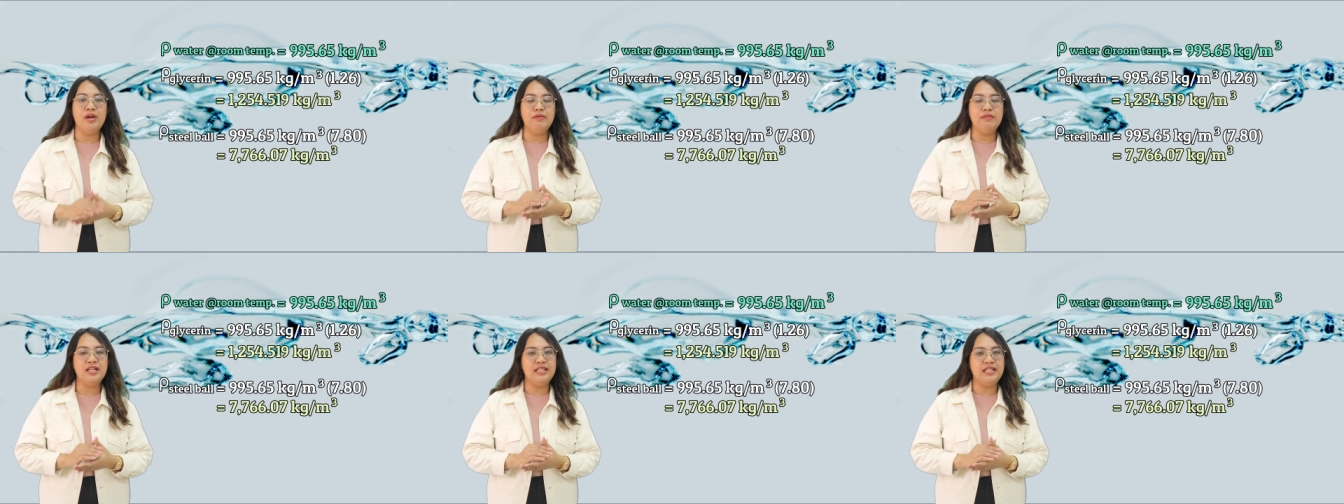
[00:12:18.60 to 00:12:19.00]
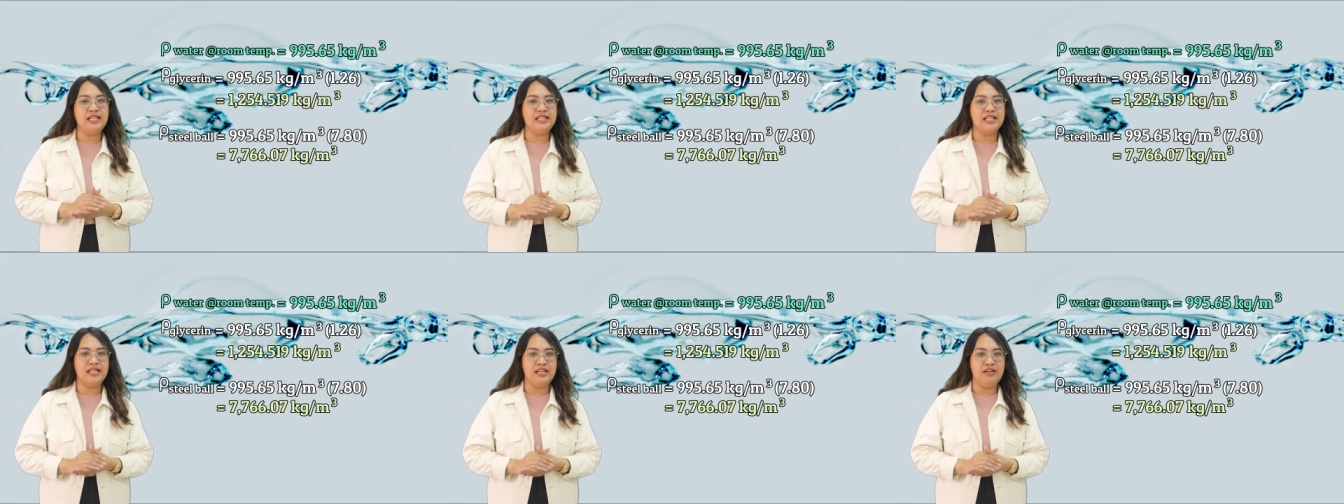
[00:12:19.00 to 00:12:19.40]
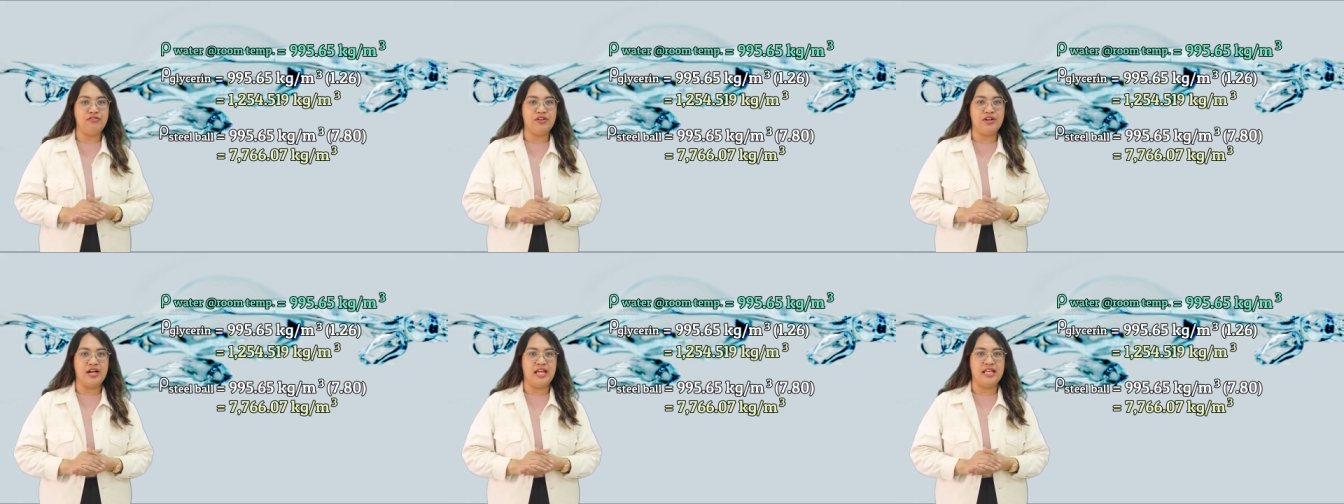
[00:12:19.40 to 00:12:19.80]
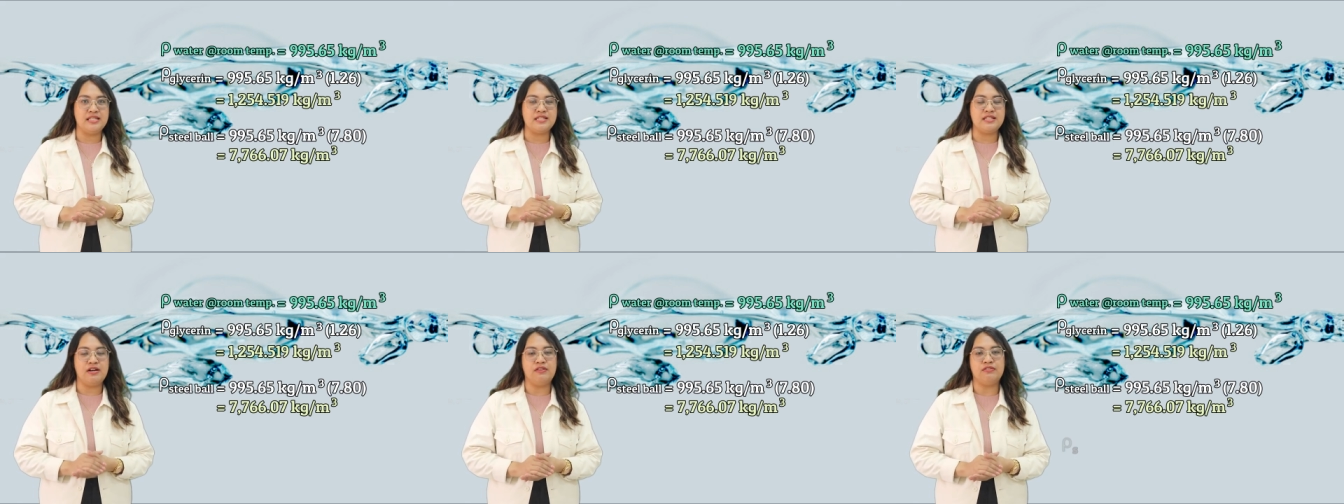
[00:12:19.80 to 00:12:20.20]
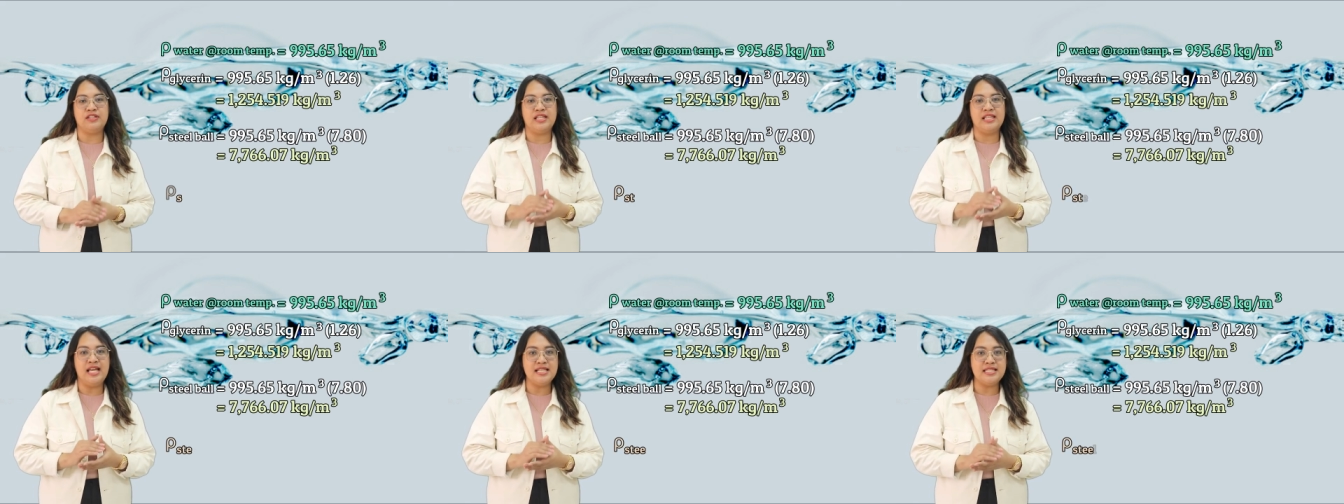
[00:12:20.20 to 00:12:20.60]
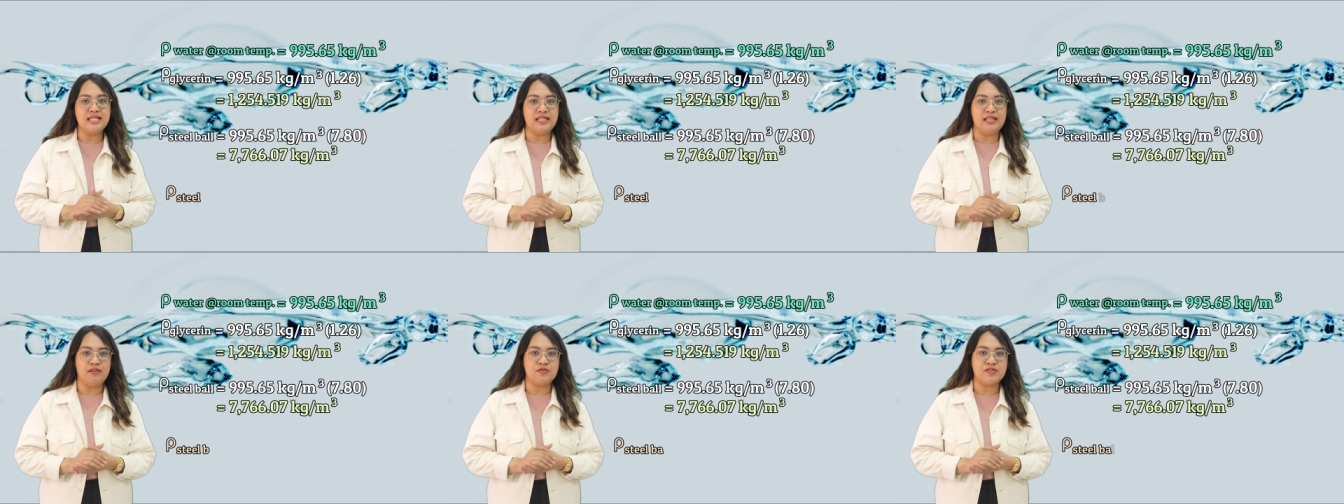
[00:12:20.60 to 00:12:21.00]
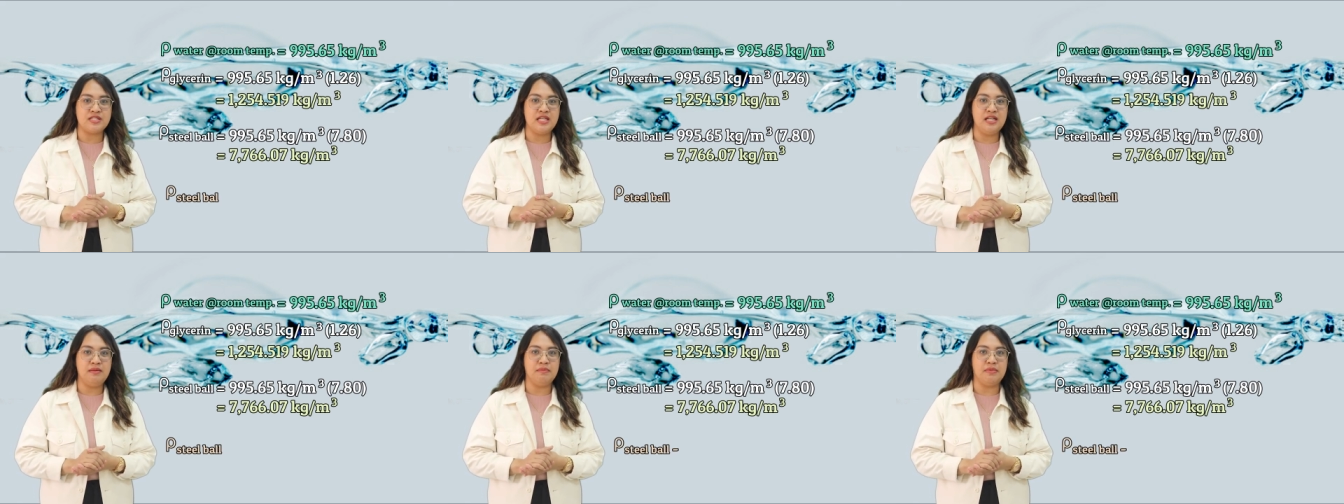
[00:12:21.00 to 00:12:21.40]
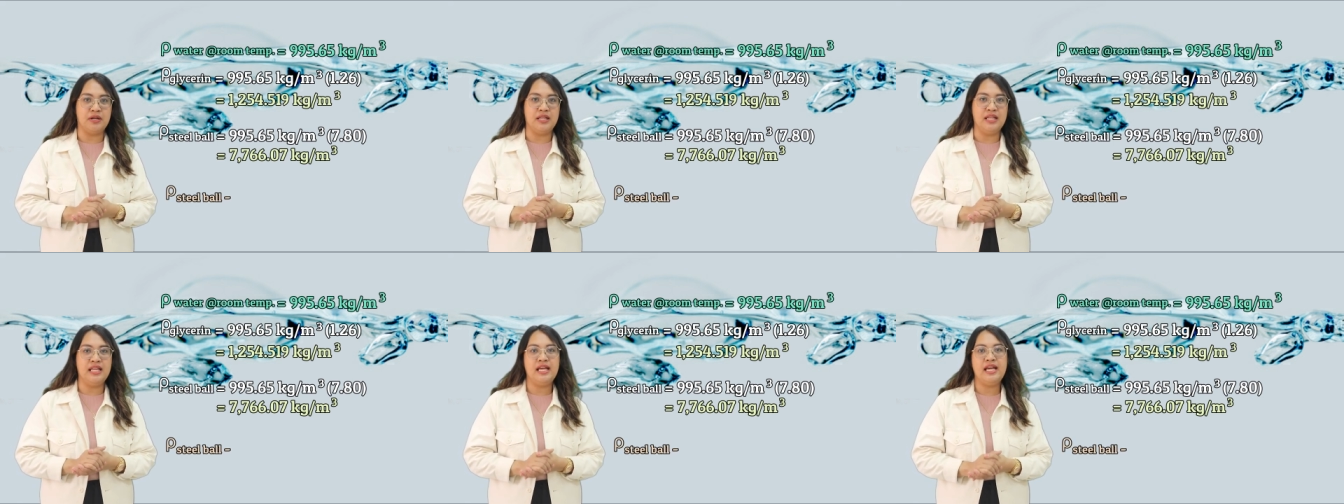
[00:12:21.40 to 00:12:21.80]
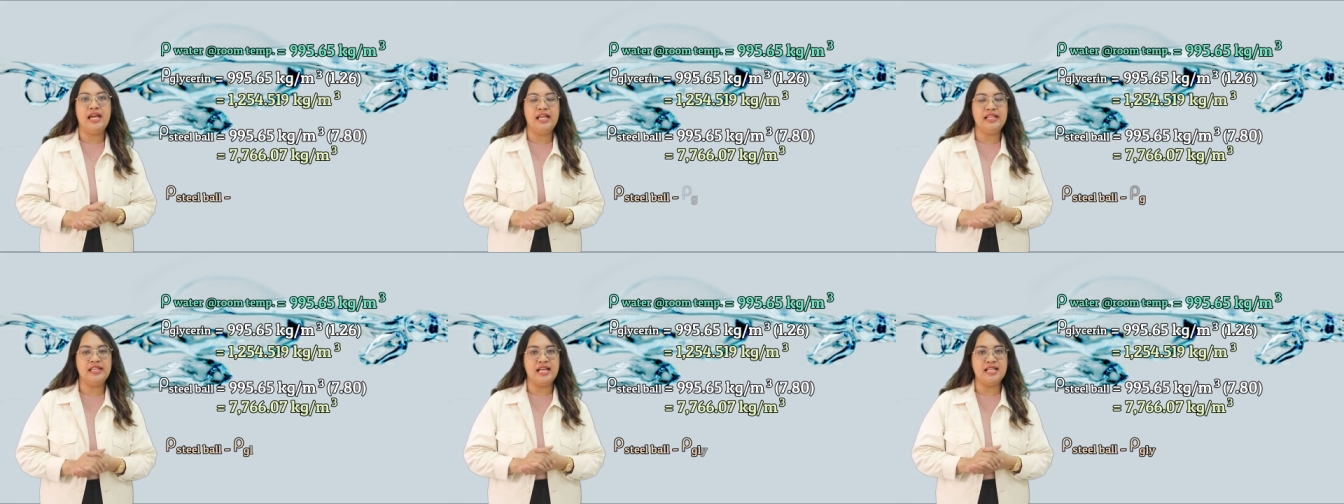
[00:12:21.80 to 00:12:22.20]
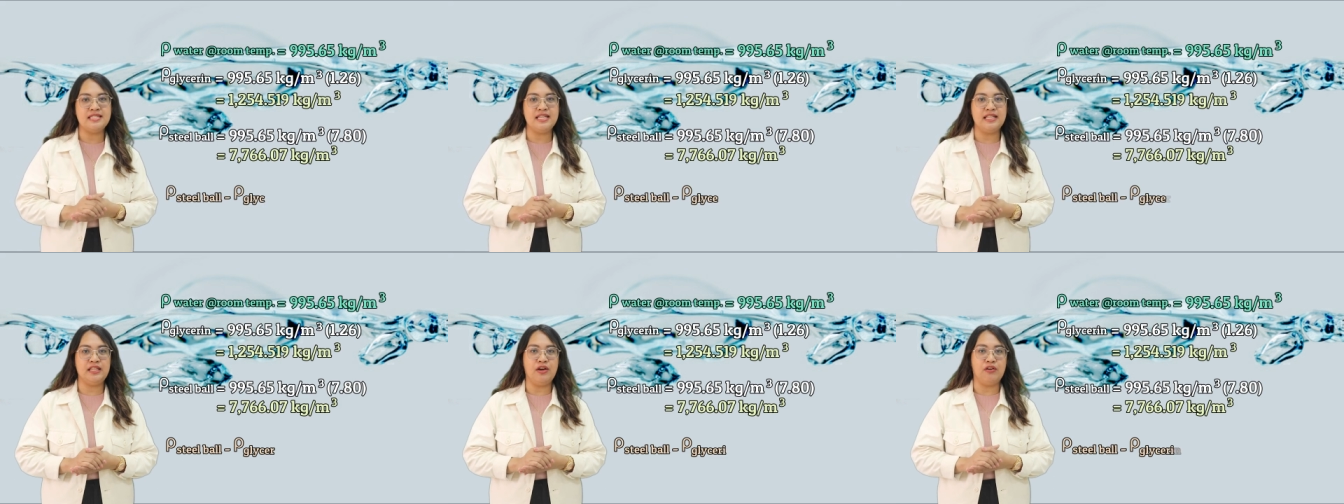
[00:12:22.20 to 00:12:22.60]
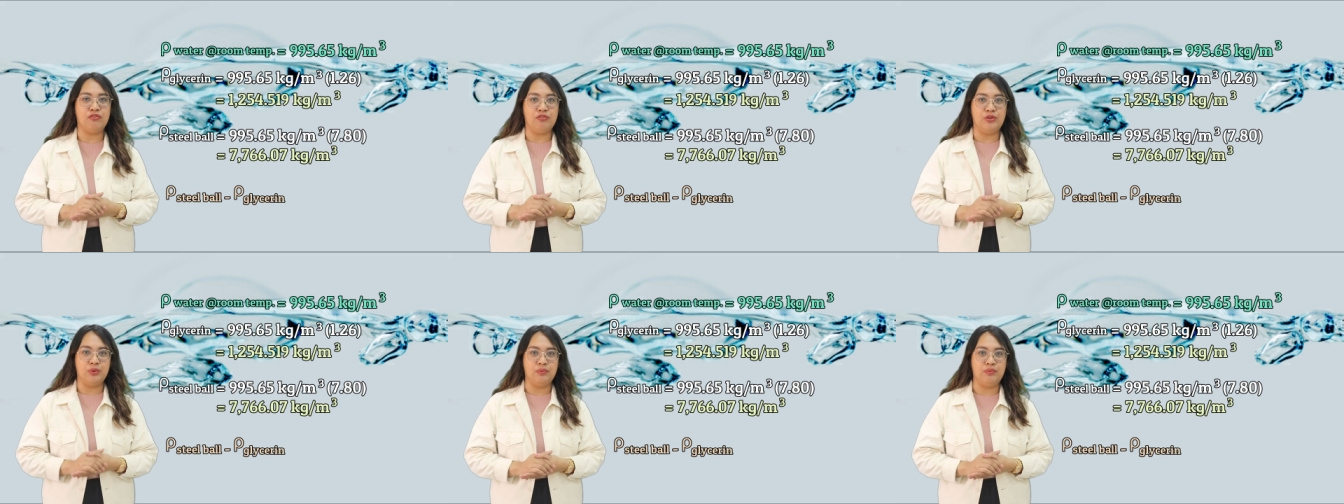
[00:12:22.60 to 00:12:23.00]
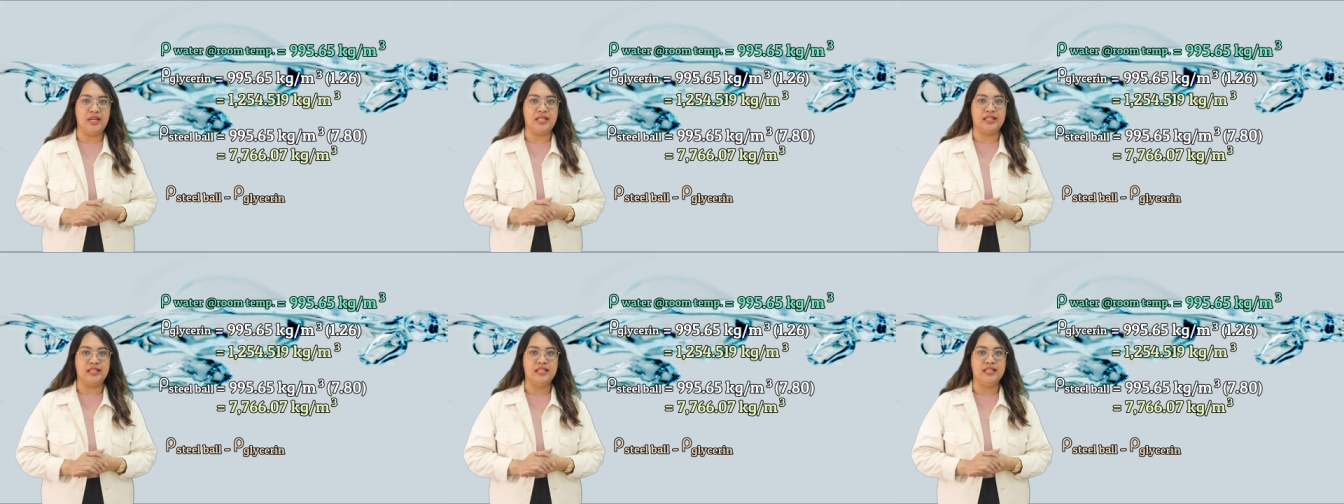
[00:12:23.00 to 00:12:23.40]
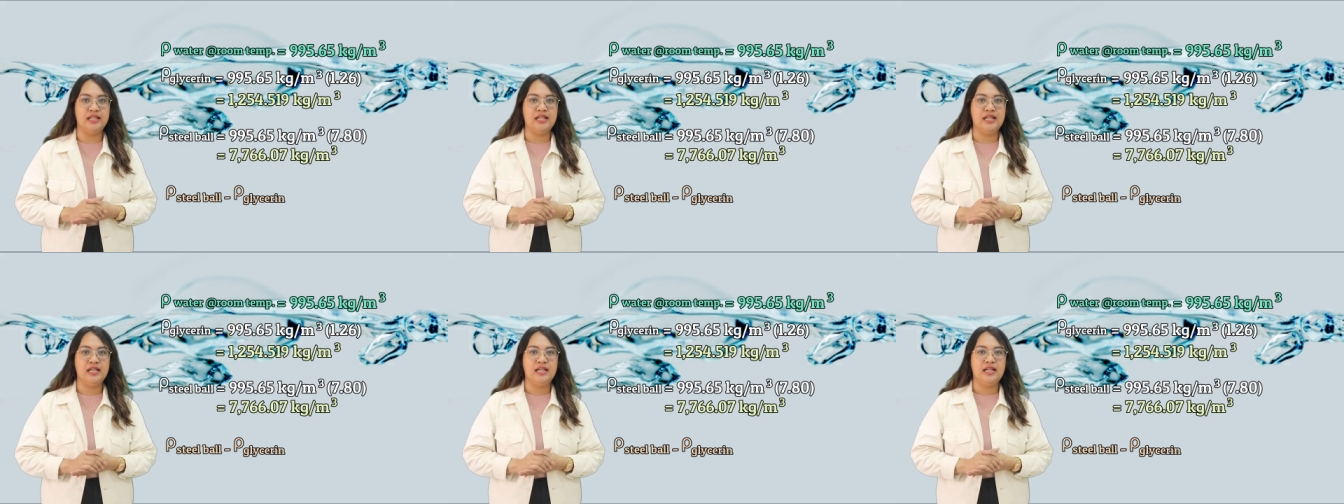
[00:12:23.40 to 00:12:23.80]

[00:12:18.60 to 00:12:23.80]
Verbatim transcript: we will need the difference of the density of steel ball and density of fluid.